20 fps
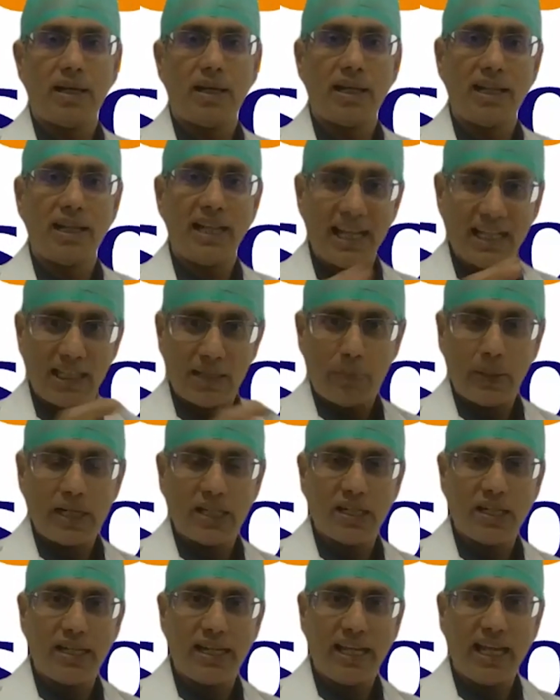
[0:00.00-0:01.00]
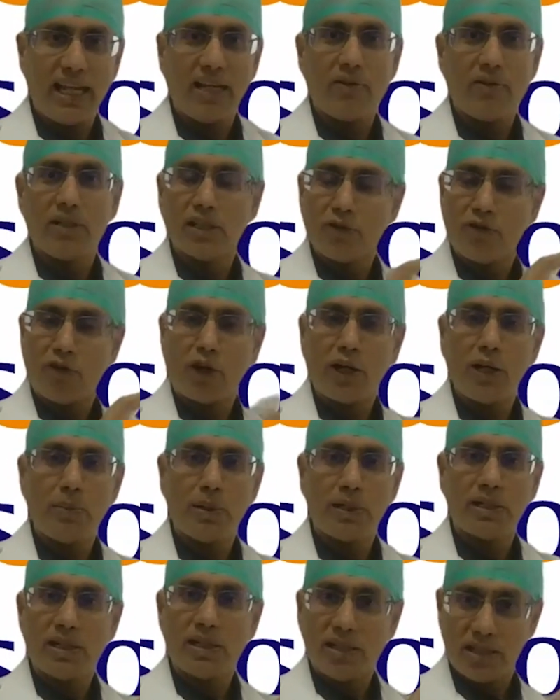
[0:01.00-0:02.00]
unlike the patient A, it's a
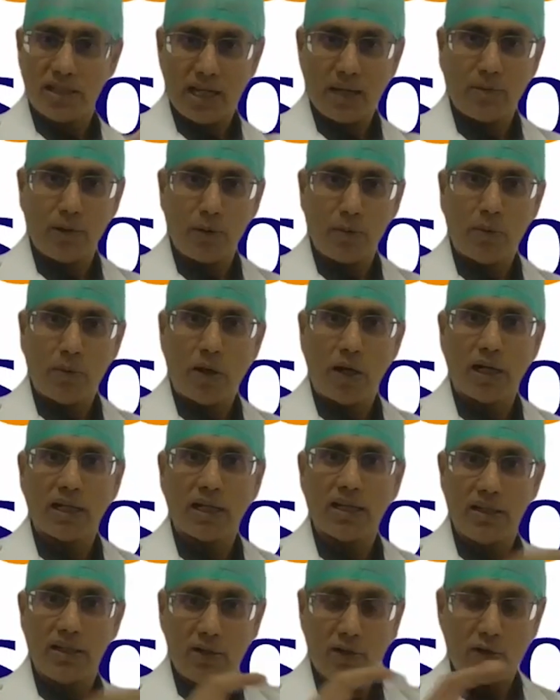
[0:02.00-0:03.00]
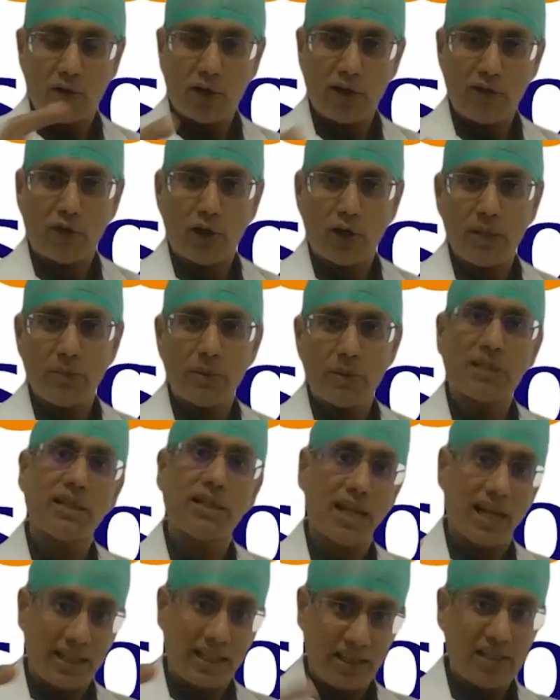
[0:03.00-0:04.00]
40% stable block. You've got a
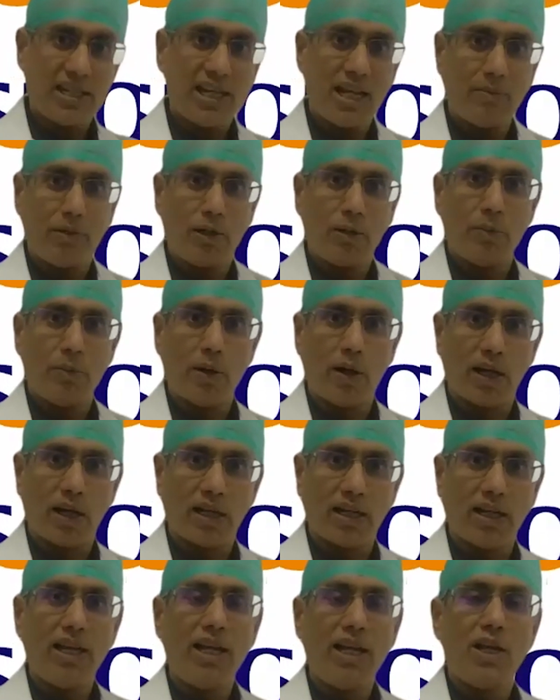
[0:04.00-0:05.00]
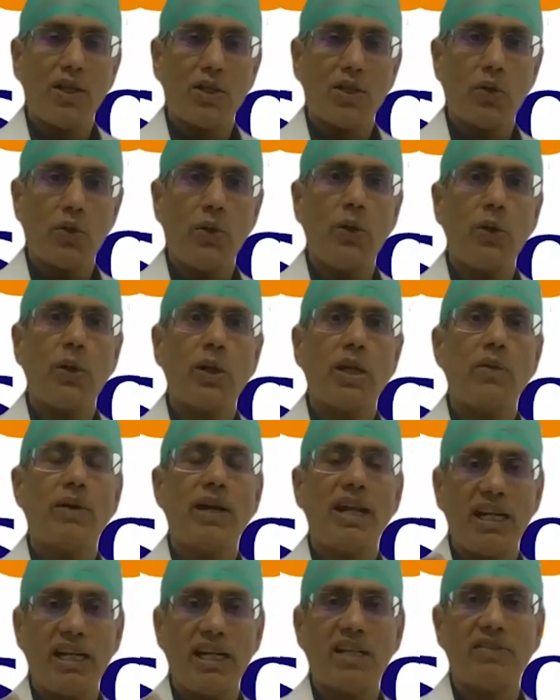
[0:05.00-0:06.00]
40% unstable block. So you
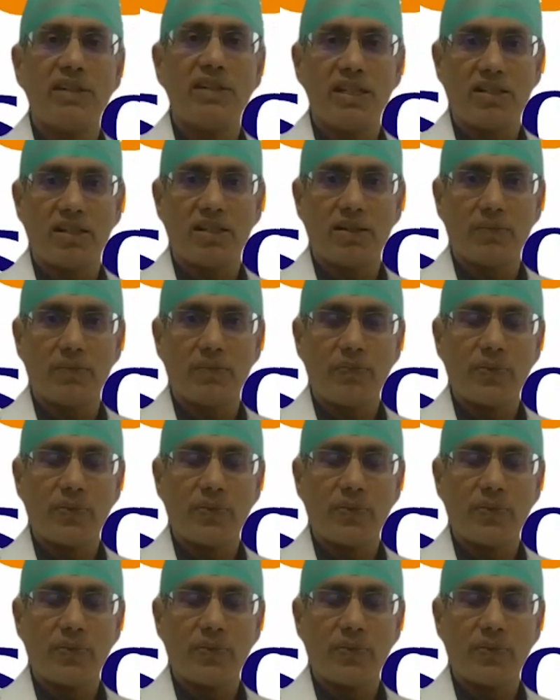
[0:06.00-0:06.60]
require intervention.